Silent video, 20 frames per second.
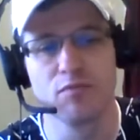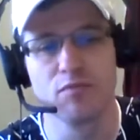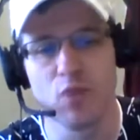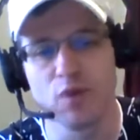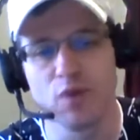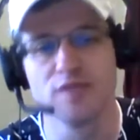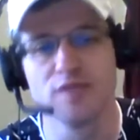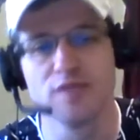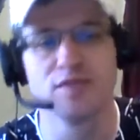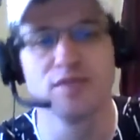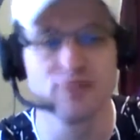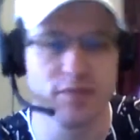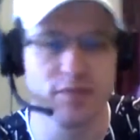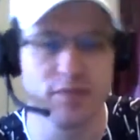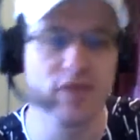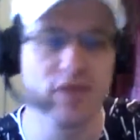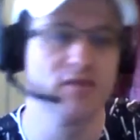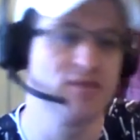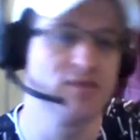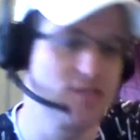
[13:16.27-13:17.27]
points and
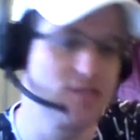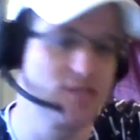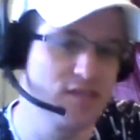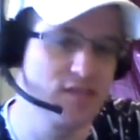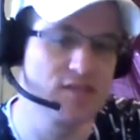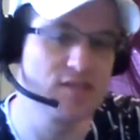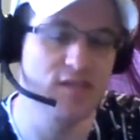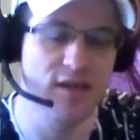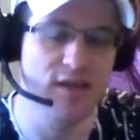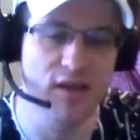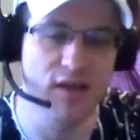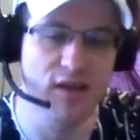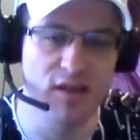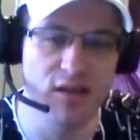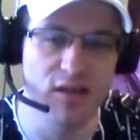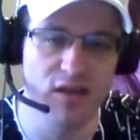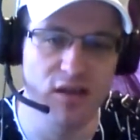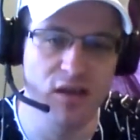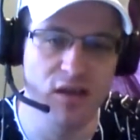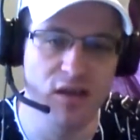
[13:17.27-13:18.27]
rebounds, assists, that kind of
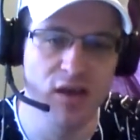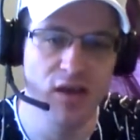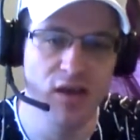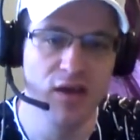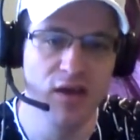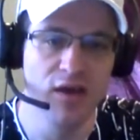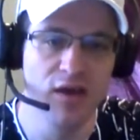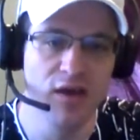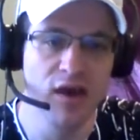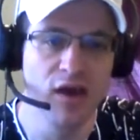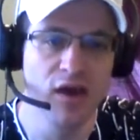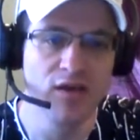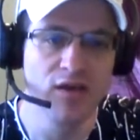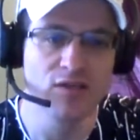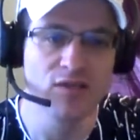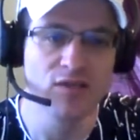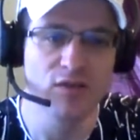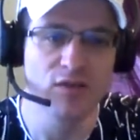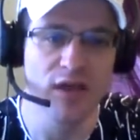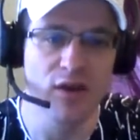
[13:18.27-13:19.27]
thing.
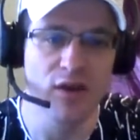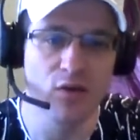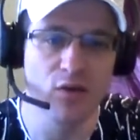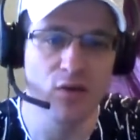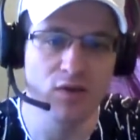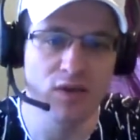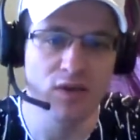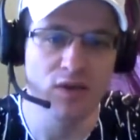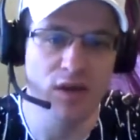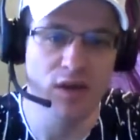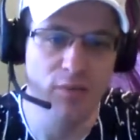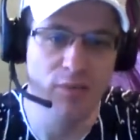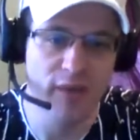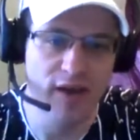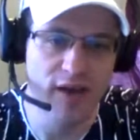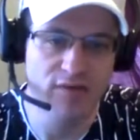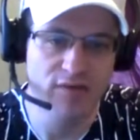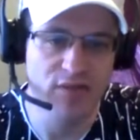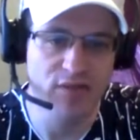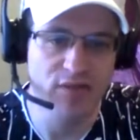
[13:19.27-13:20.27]
So yeah, Gortat
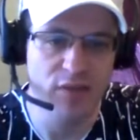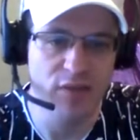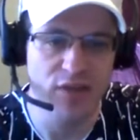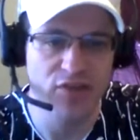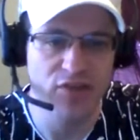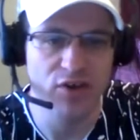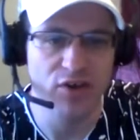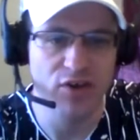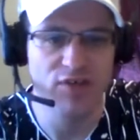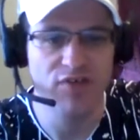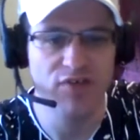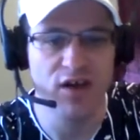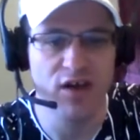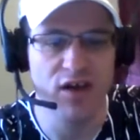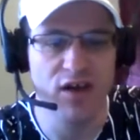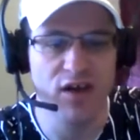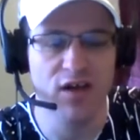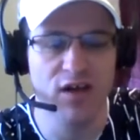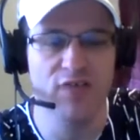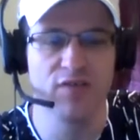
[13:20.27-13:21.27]
averaging about
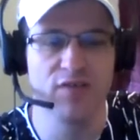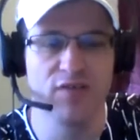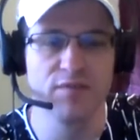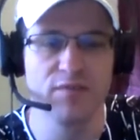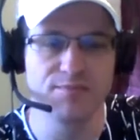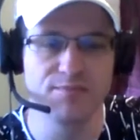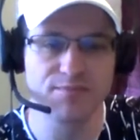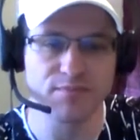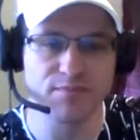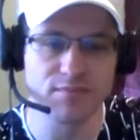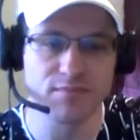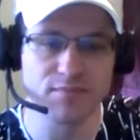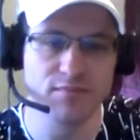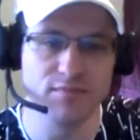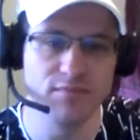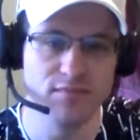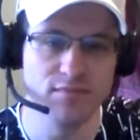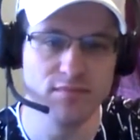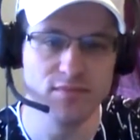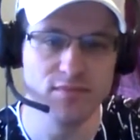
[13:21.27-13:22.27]
35,
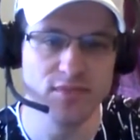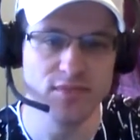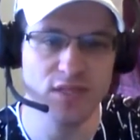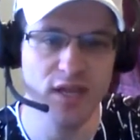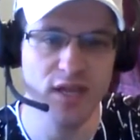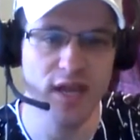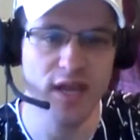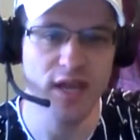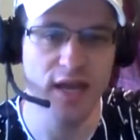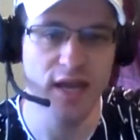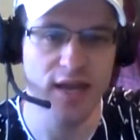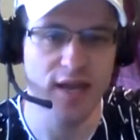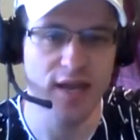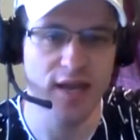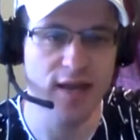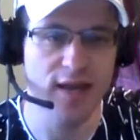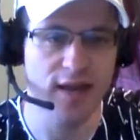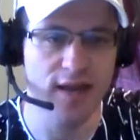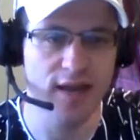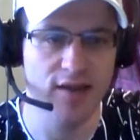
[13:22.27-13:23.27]

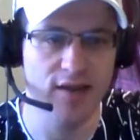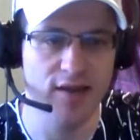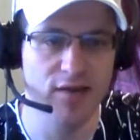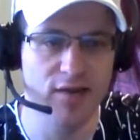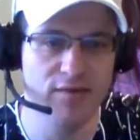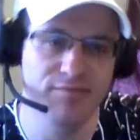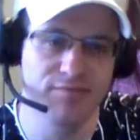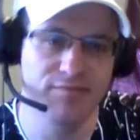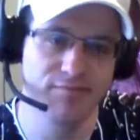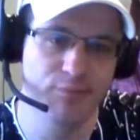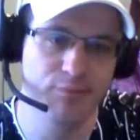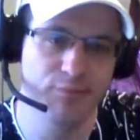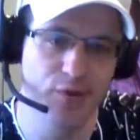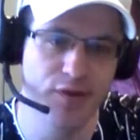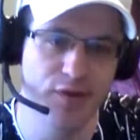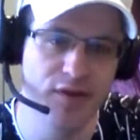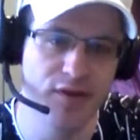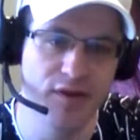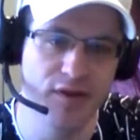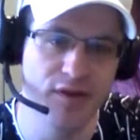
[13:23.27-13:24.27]
and
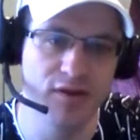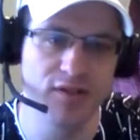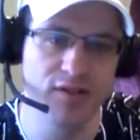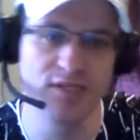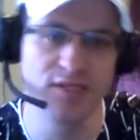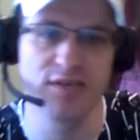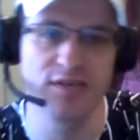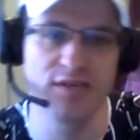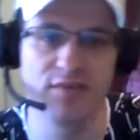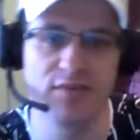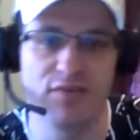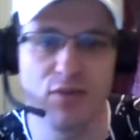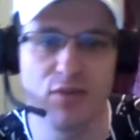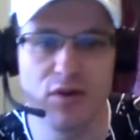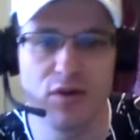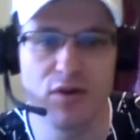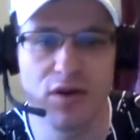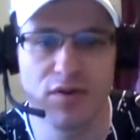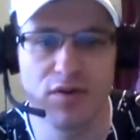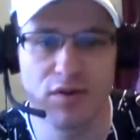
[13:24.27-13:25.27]
pretty good deal at
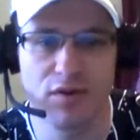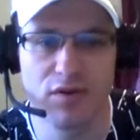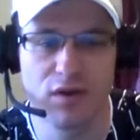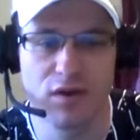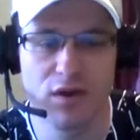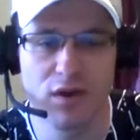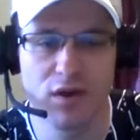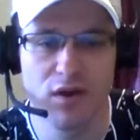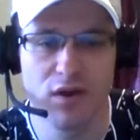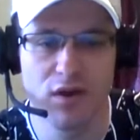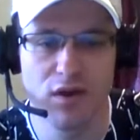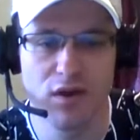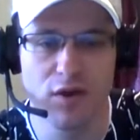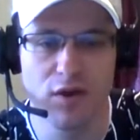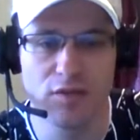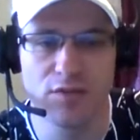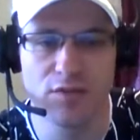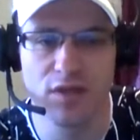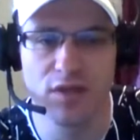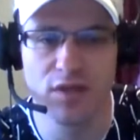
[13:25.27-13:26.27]
7,400.
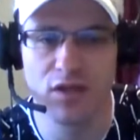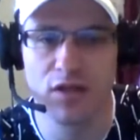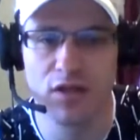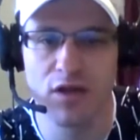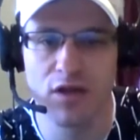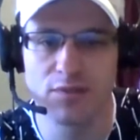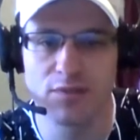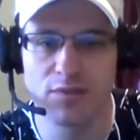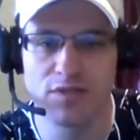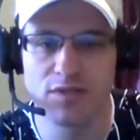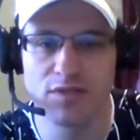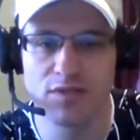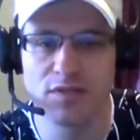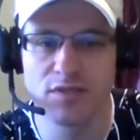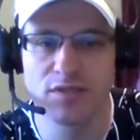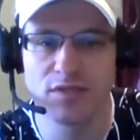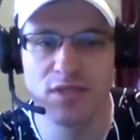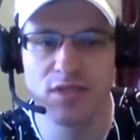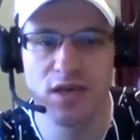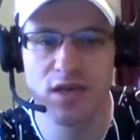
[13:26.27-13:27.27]
Not too many other
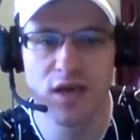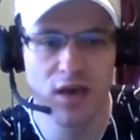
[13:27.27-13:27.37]
options.